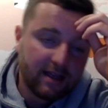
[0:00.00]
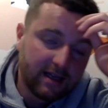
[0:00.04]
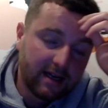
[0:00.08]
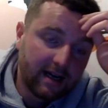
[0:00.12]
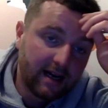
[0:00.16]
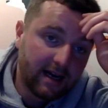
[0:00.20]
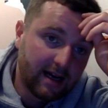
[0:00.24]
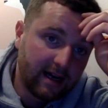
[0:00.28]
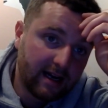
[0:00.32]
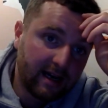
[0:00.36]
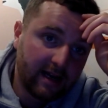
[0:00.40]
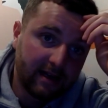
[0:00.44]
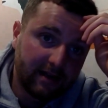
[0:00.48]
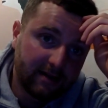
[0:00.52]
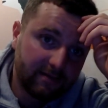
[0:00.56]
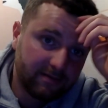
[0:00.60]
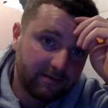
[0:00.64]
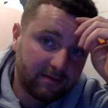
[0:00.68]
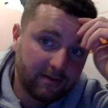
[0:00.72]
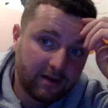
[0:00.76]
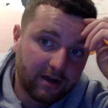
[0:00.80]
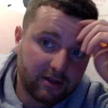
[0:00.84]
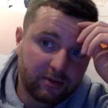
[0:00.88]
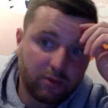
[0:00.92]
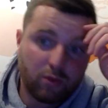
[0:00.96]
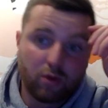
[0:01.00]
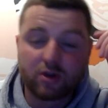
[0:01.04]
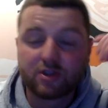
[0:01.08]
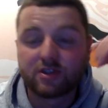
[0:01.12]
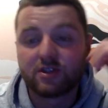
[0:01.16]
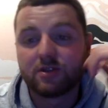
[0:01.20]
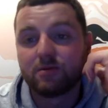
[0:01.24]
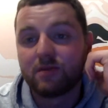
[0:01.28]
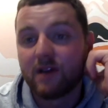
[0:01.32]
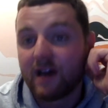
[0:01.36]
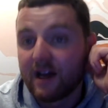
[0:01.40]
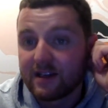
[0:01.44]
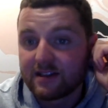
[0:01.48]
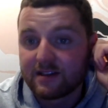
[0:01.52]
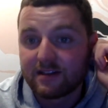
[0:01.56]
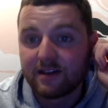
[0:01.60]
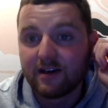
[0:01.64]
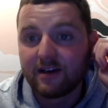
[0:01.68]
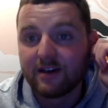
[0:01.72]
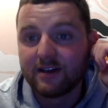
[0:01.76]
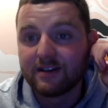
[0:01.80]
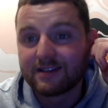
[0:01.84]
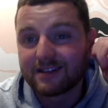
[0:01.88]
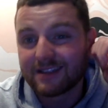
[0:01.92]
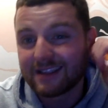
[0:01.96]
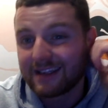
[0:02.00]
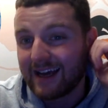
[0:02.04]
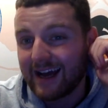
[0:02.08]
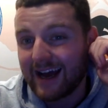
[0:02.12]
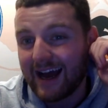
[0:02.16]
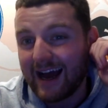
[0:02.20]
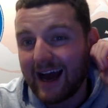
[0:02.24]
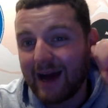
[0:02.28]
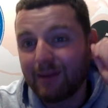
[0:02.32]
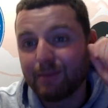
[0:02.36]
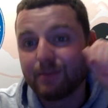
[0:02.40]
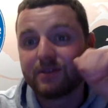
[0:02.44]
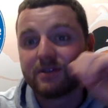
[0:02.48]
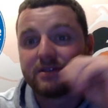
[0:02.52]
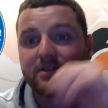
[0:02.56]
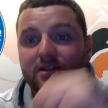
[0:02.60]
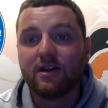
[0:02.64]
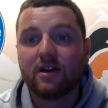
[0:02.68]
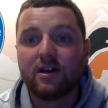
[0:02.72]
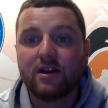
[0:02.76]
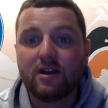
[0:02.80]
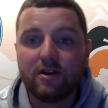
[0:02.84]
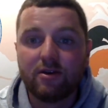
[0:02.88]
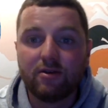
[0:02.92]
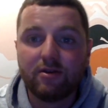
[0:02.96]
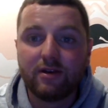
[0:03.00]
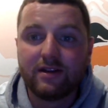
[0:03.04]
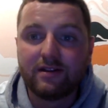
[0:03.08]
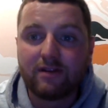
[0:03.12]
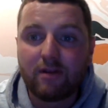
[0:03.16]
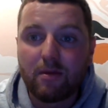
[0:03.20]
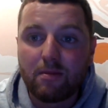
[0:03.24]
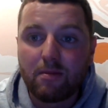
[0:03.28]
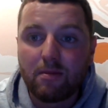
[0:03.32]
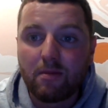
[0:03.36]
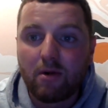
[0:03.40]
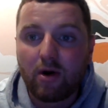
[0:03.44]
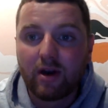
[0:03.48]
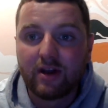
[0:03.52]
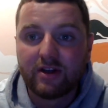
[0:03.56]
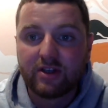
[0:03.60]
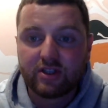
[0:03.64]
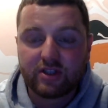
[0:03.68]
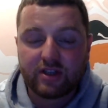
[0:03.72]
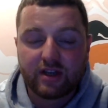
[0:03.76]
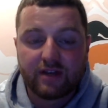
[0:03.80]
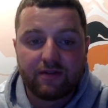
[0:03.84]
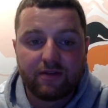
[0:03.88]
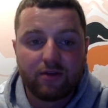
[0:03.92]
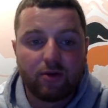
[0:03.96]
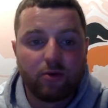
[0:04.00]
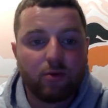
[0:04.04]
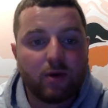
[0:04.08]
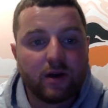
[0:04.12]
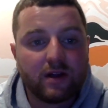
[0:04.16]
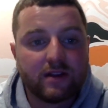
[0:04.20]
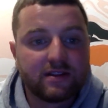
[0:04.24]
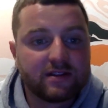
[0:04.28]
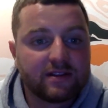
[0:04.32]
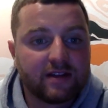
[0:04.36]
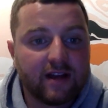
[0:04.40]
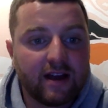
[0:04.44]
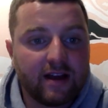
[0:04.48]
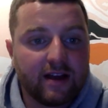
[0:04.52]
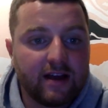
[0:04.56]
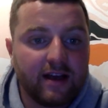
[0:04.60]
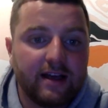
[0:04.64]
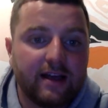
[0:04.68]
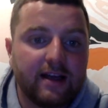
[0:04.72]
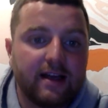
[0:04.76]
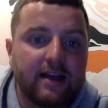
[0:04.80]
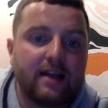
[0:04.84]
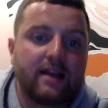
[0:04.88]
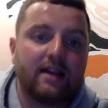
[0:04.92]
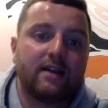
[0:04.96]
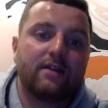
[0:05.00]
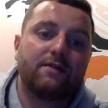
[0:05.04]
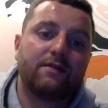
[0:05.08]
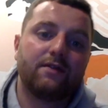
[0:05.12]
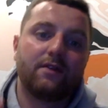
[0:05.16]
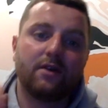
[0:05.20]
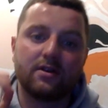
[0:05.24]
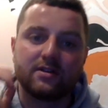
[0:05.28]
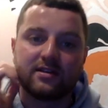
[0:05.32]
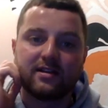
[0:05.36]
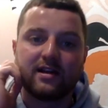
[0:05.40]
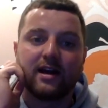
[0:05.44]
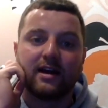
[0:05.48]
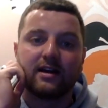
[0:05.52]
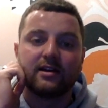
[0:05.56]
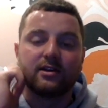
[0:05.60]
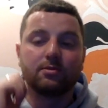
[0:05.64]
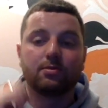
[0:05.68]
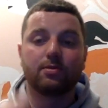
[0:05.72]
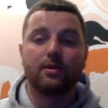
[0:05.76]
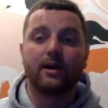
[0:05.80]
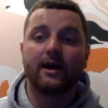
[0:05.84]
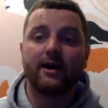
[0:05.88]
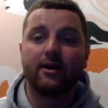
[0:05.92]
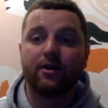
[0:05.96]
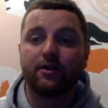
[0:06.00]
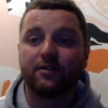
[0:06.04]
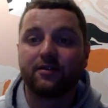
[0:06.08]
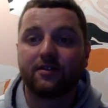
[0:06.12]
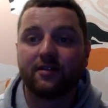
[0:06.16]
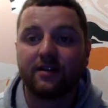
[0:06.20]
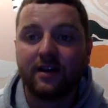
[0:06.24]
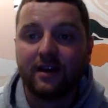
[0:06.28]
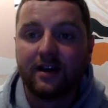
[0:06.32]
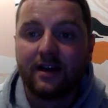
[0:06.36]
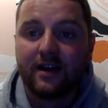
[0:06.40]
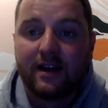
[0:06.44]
uh, I watched them last night absolutely demolished Sheffield Wednesday in the first leg of the playoffs.